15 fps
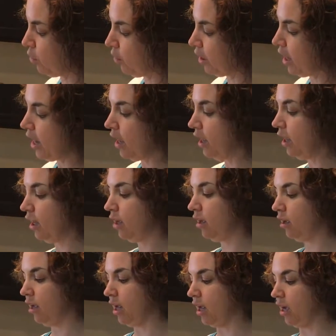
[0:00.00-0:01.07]
organic
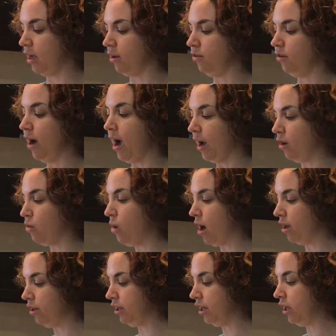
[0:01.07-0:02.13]
and high
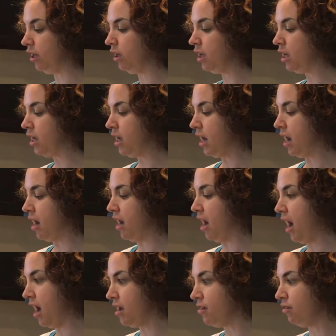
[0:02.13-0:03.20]
quality.
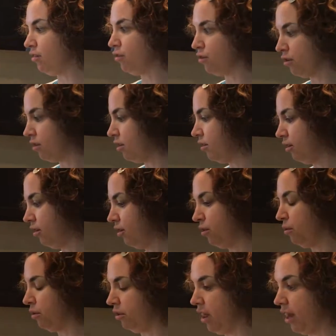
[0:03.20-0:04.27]
I cook
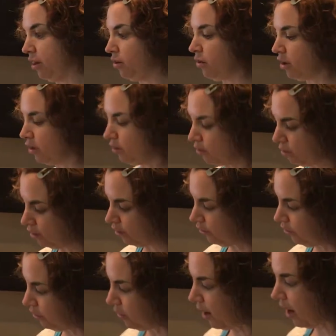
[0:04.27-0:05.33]
with a lot of coconut oil,
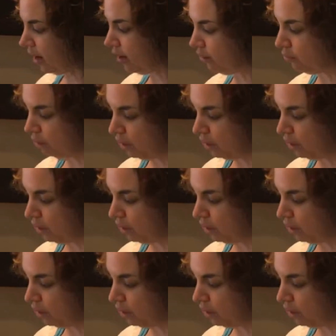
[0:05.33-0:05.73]
so I